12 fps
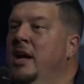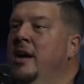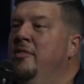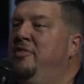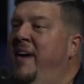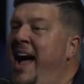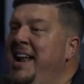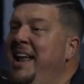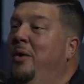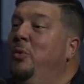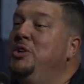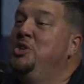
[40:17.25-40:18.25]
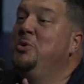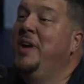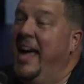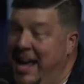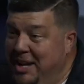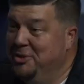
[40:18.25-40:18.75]
find out what you
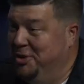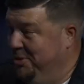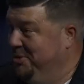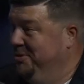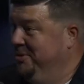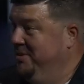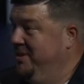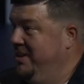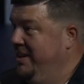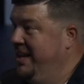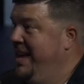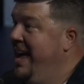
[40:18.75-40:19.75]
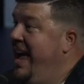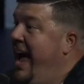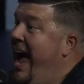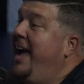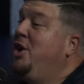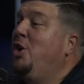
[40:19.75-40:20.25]
can do
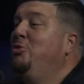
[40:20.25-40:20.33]
and go